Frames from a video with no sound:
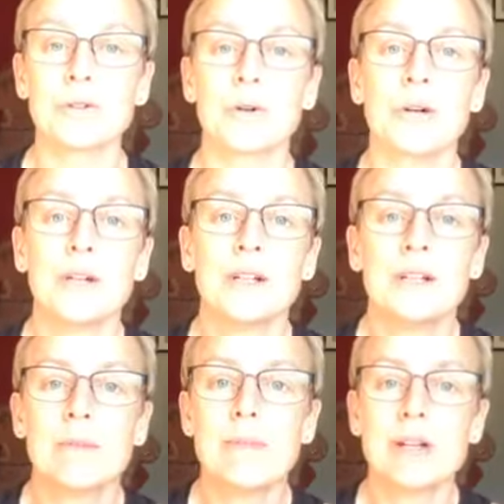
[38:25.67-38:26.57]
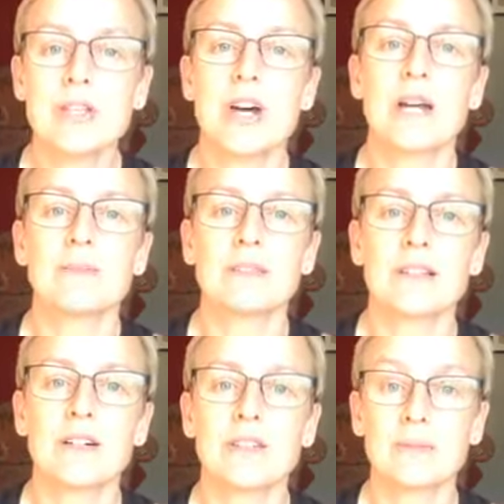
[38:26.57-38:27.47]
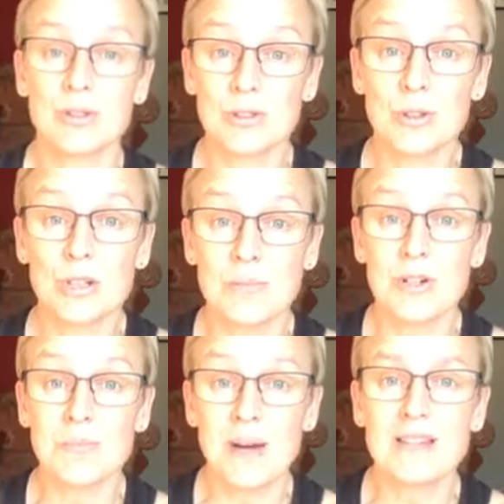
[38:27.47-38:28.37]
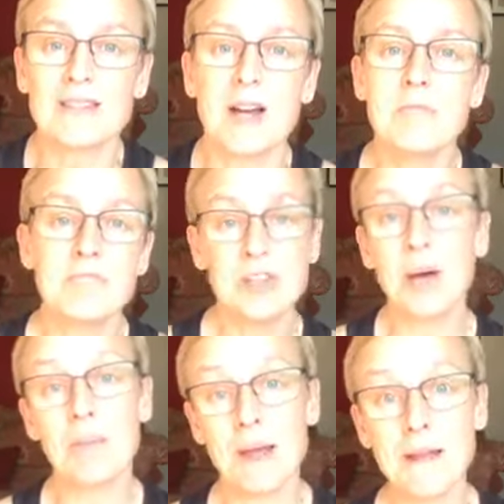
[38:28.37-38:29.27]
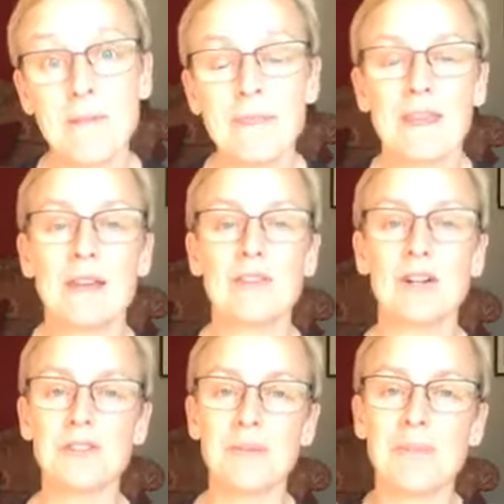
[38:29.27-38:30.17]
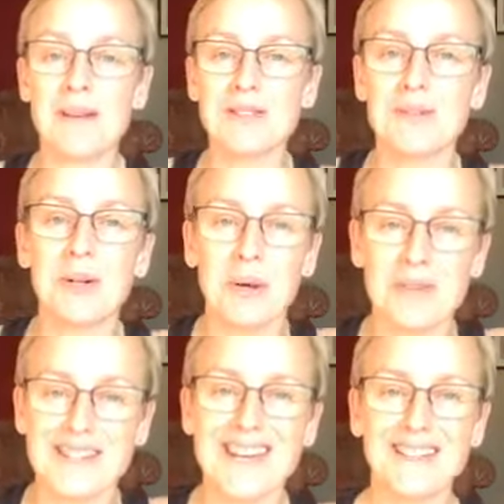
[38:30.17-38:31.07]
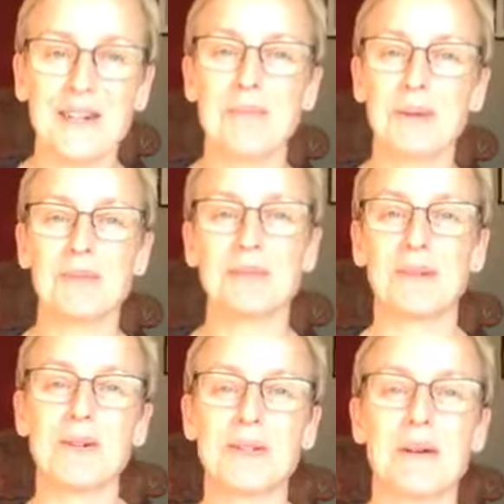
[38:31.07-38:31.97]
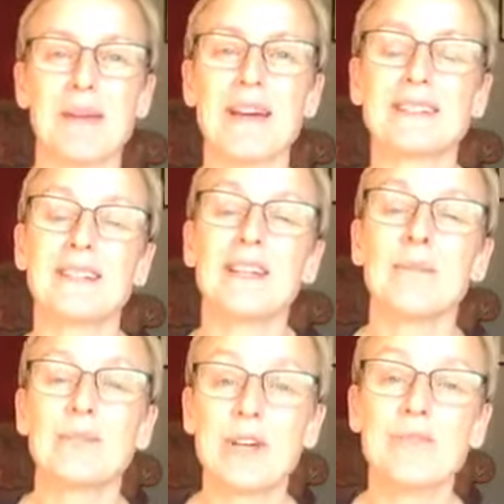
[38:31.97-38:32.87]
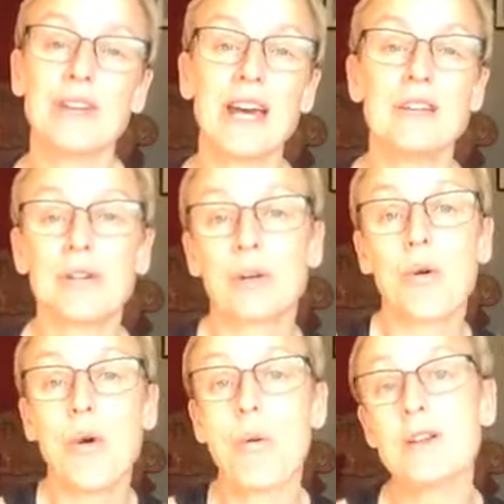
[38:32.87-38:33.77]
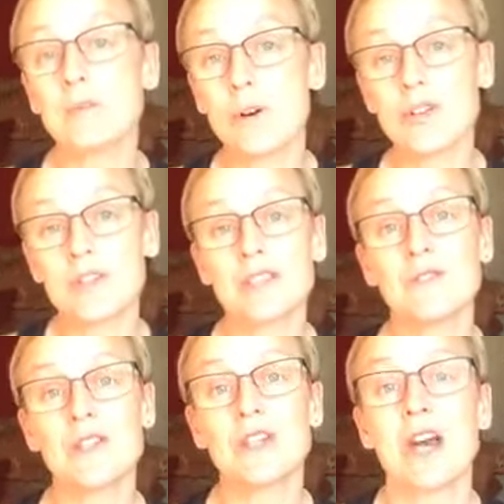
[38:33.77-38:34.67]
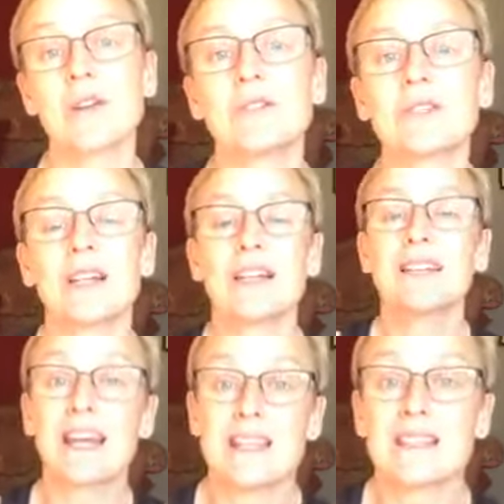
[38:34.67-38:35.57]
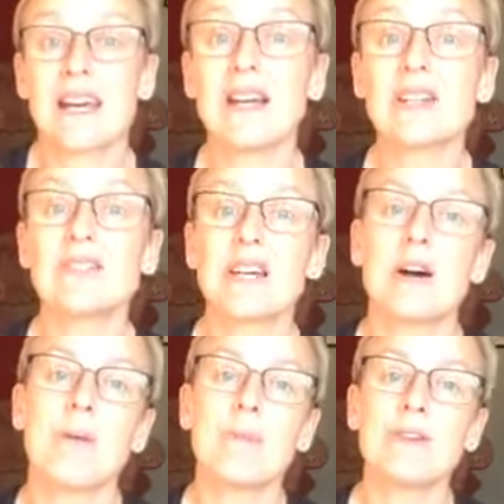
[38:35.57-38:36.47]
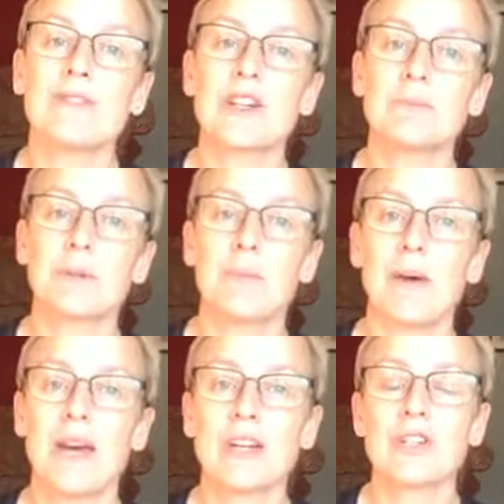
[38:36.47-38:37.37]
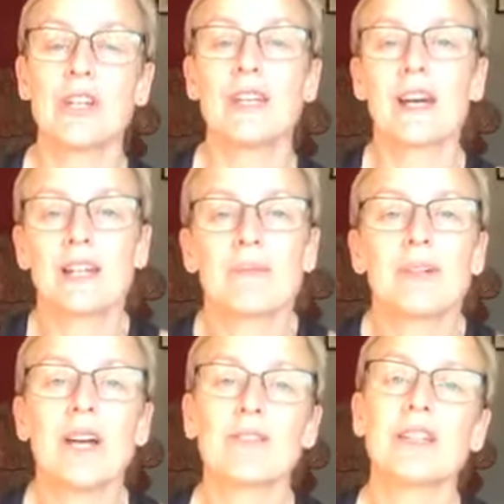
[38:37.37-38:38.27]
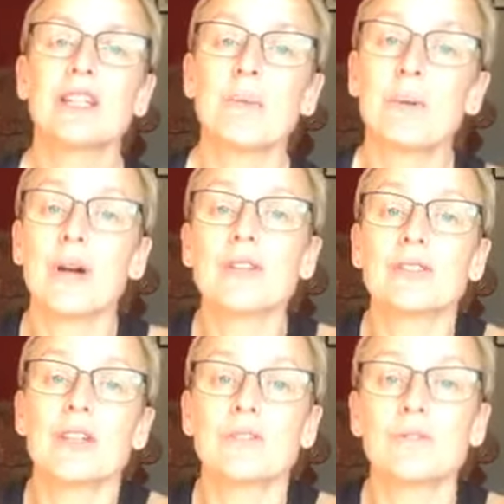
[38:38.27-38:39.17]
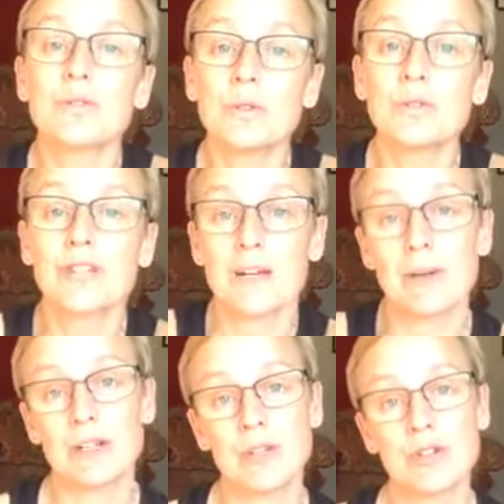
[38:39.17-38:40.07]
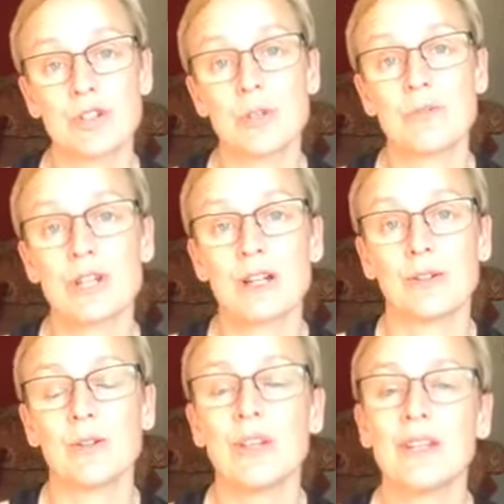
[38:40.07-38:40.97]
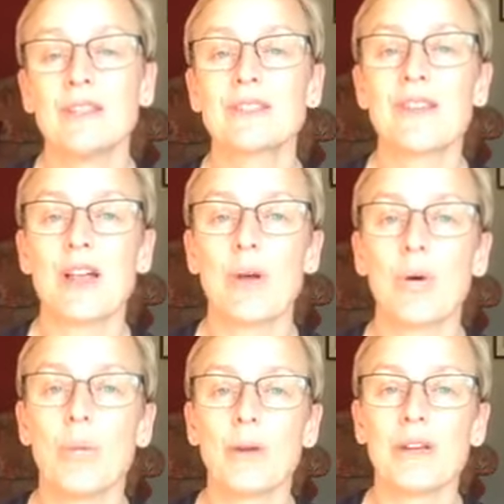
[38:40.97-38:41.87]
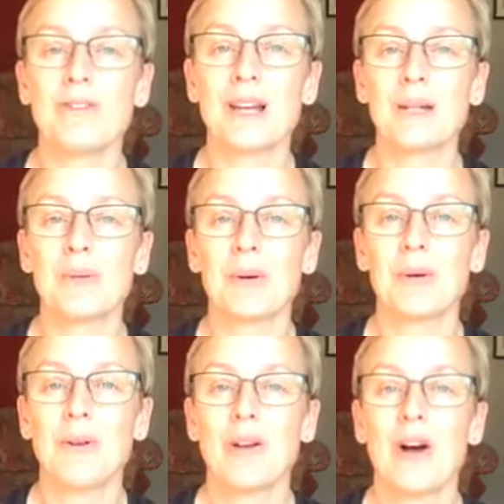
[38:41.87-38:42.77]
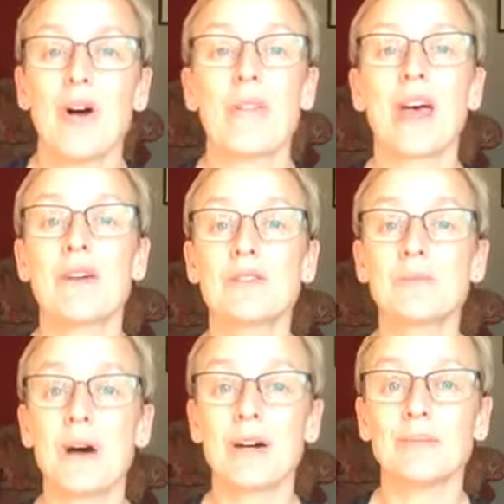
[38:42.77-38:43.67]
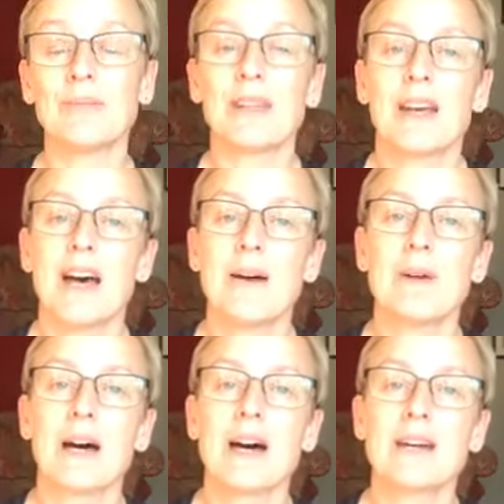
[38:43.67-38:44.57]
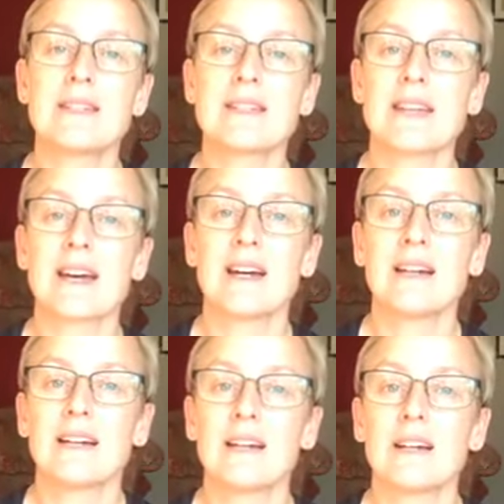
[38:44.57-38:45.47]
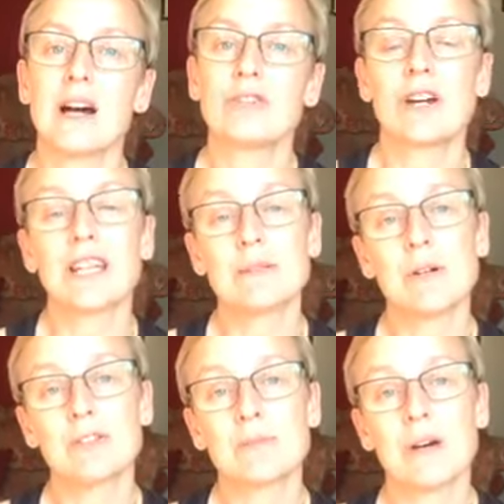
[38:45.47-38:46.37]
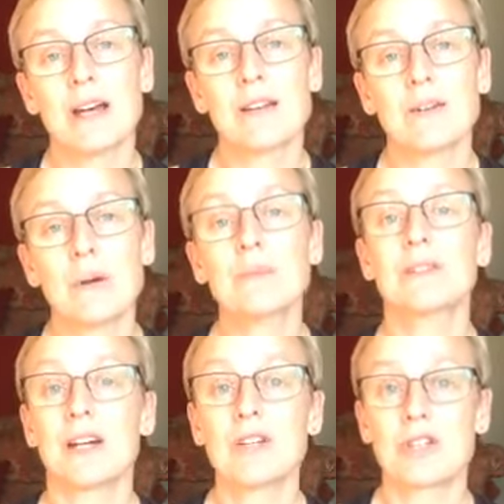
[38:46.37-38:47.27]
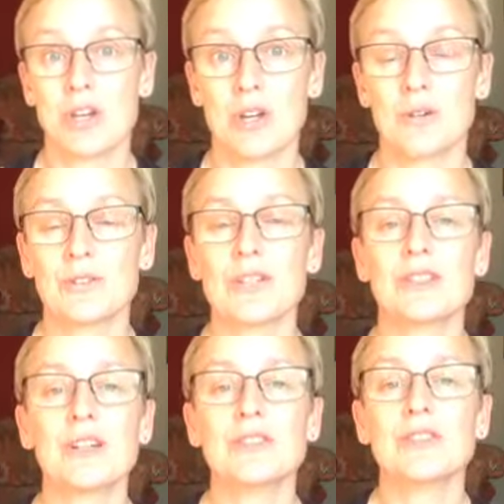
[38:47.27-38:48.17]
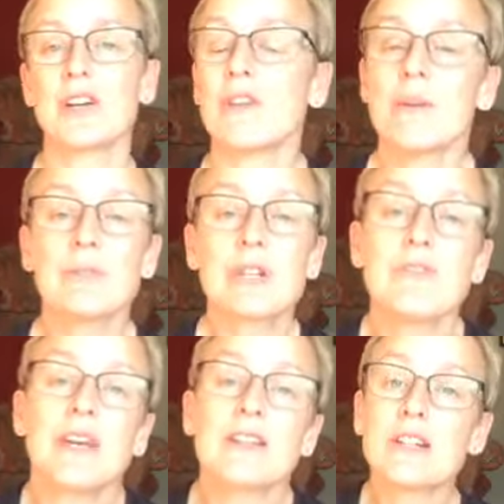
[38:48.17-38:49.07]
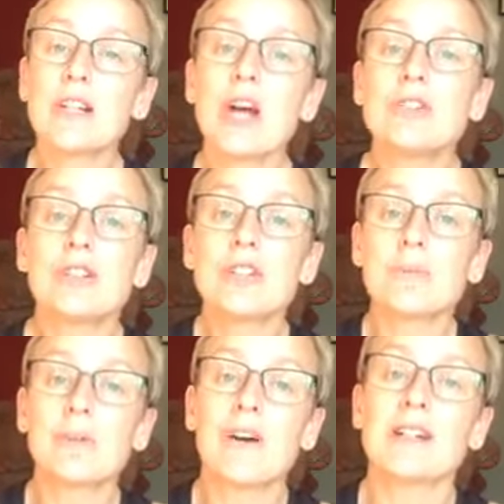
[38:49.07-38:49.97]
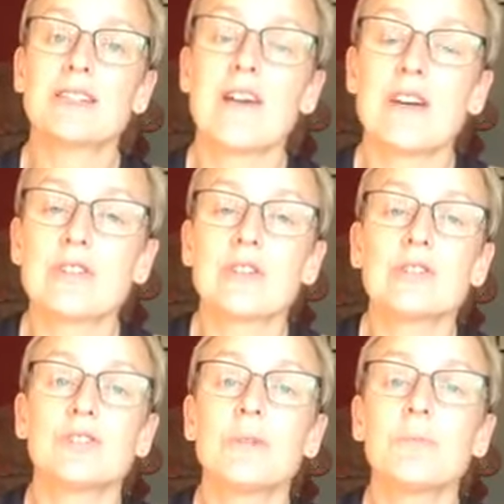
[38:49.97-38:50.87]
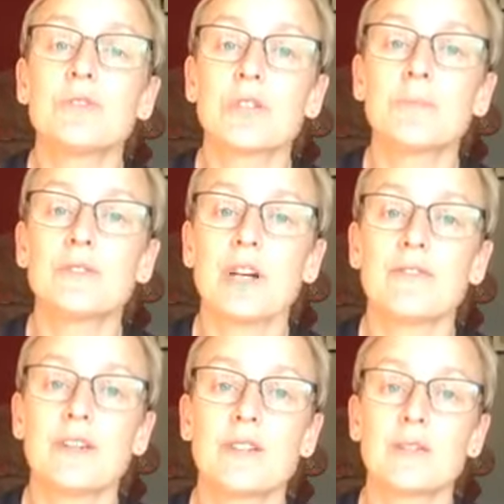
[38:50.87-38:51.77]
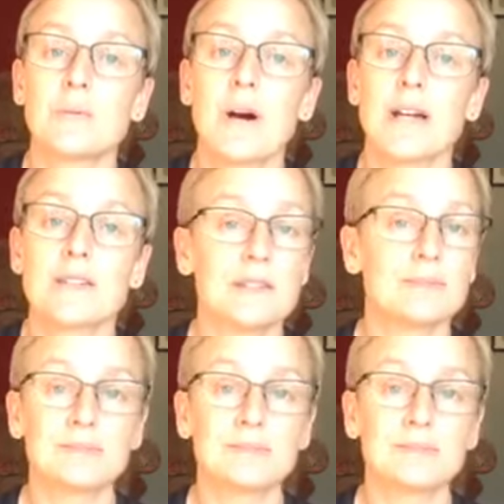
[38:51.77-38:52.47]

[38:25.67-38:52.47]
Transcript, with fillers: or maybe a time slot that would suit you much better, tell me yeah, if I'll do my best to accommodate, can't promise, but I'll do my best. But don't forget, you can always watch these videos later because they are on my Facebook page, and I'm currently in the process of sorting out my YouTube channel so they'll all be available on there as well. Um, and uh, I'll try and get them onto my website too. So there's lots of stuff. But don't forget, there's loads and loads of providers out there doing super, super stuff fitness wise.